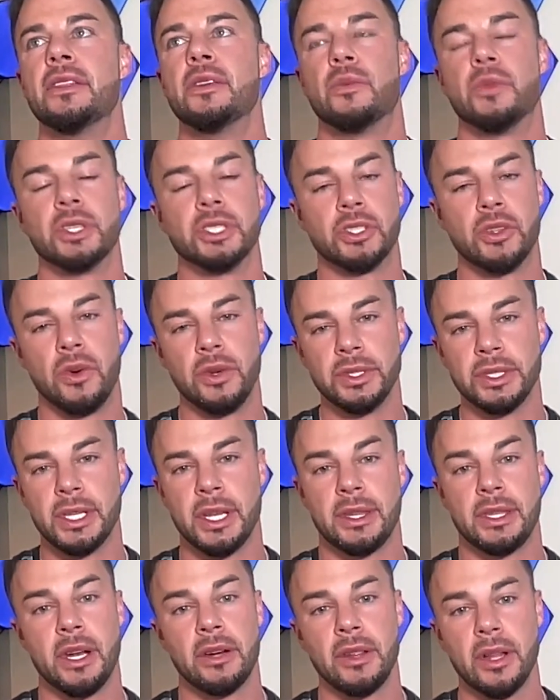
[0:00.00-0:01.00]
results
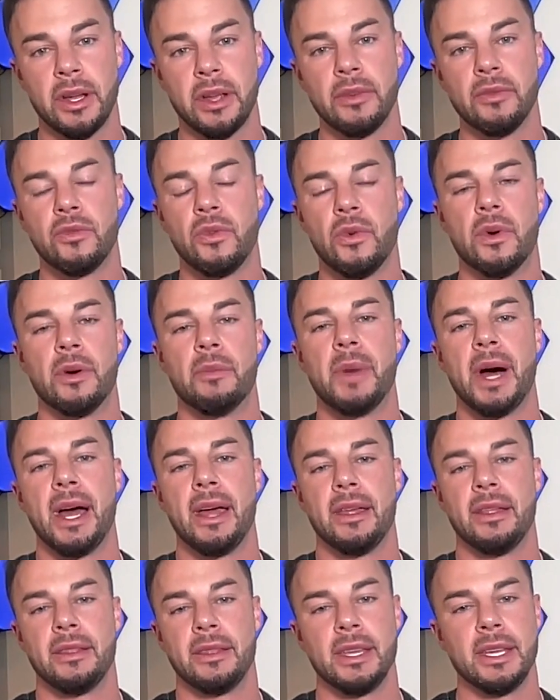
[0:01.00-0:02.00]
that they're looking for
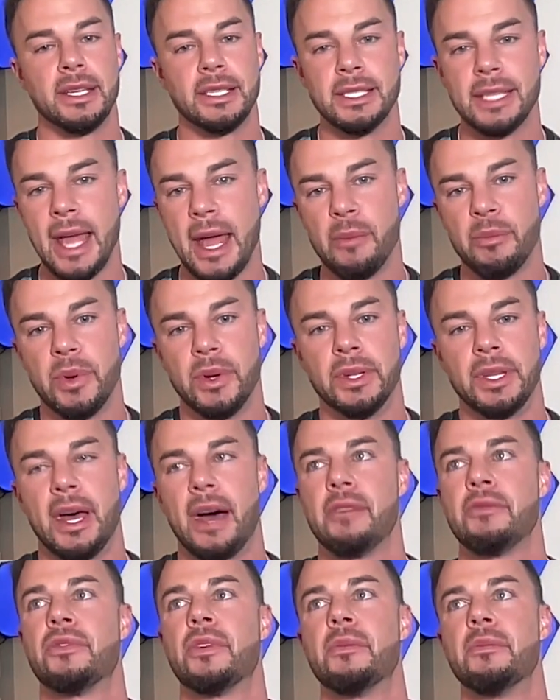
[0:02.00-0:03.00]
by the example,
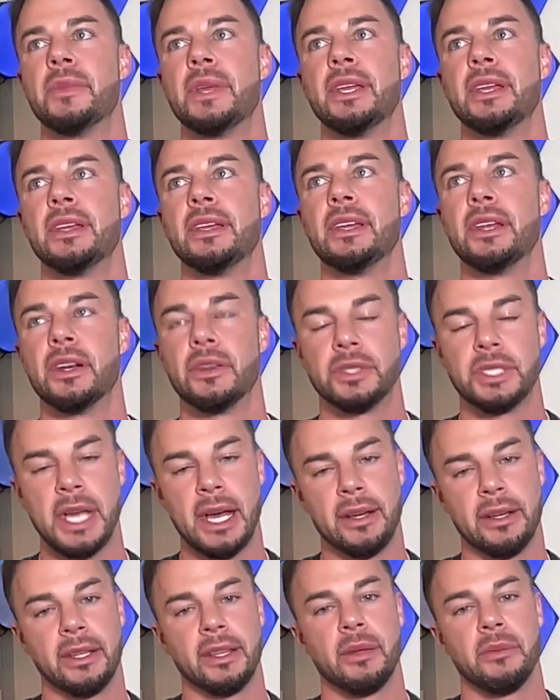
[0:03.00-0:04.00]
not from me, you know,
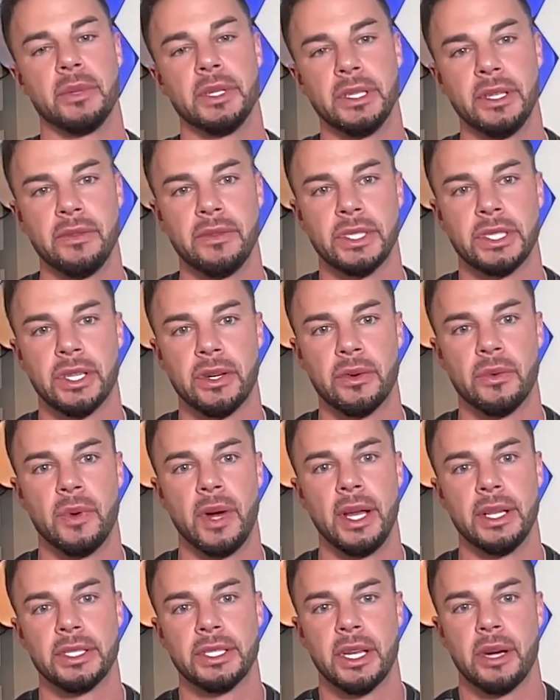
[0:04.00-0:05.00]
telling them to live a certain way.
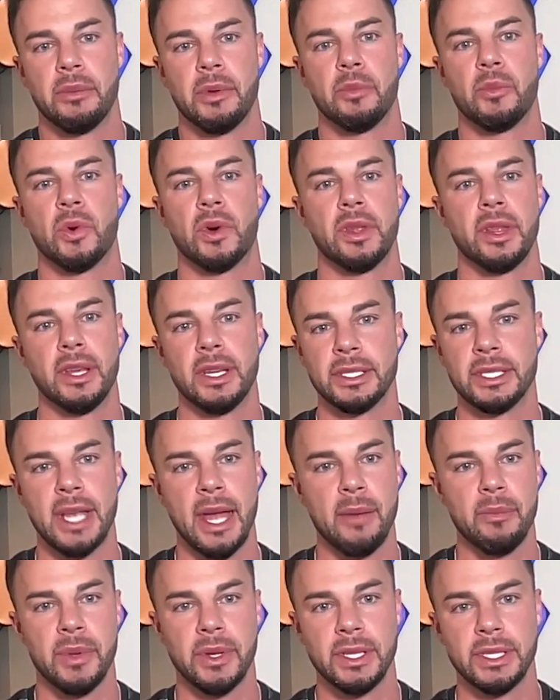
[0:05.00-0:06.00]
It's going to be more the
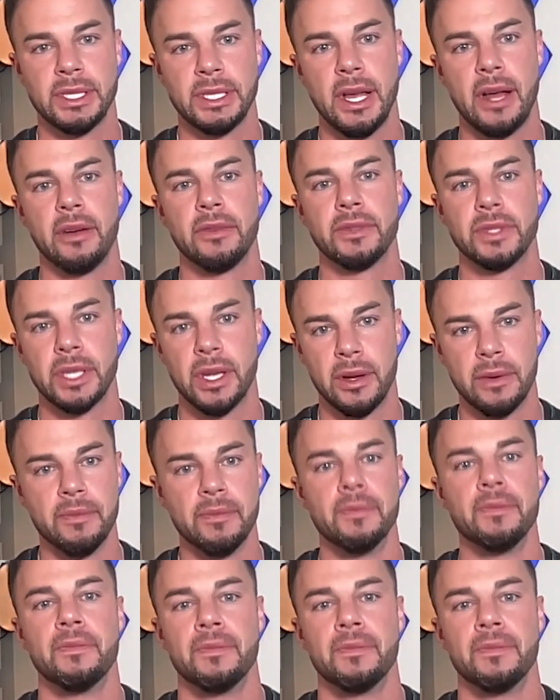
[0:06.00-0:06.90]
example itself. So.